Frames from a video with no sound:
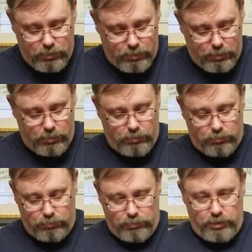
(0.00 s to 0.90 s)

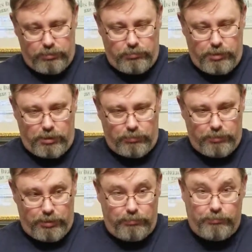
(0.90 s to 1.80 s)

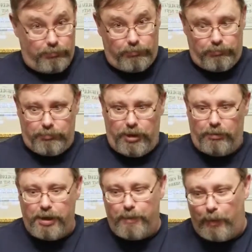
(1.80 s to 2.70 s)
to
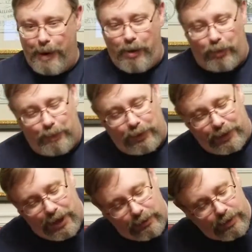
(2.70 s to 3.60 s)
keep our power bill
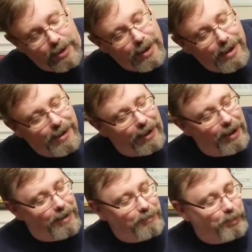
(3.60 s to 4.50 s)
down
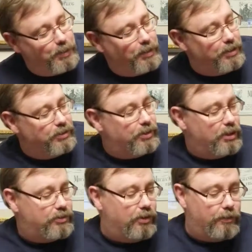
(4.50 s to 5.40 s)
when we run this
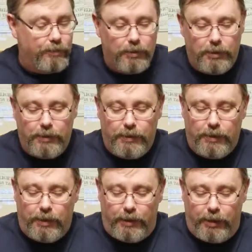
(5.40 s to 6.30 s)
thing. So
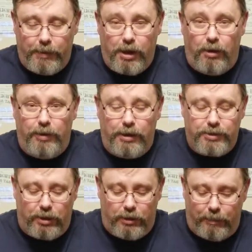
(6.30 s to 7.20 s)
there we go. There's
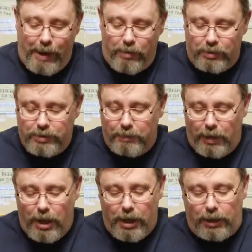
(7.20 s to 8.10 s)
the power
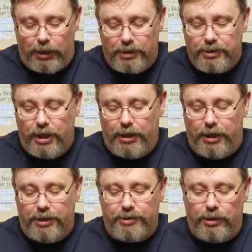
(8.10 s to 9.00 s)
supply. Like I said,
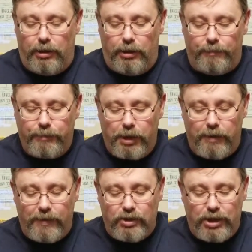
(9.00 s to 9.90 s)
it's a
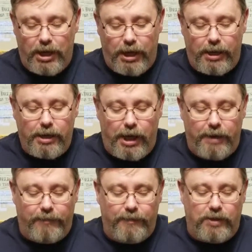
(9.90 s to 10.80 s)
EVGA
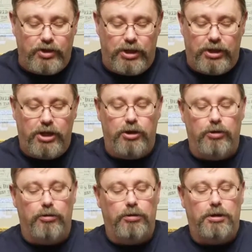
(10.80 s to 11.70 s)

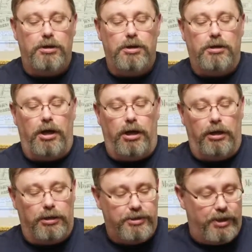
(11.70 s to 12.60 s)
850GQ.
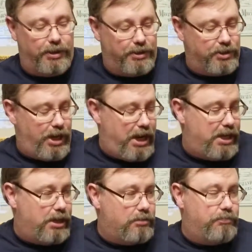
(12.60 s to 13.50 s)
I said that's an 80+